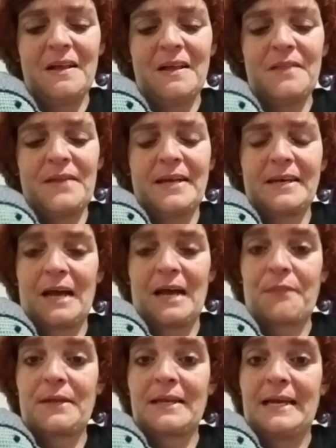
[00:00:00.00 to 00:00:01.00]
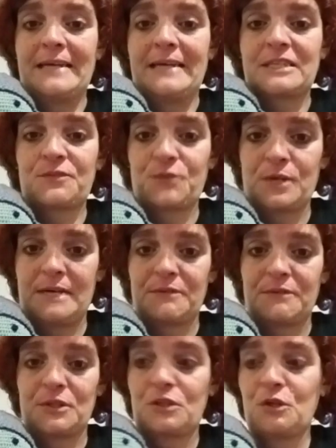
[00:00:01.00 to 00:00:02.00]
that nothing lasts
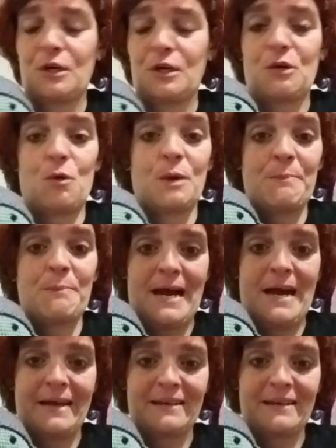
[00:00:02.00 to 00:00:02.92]
forever, good or bad.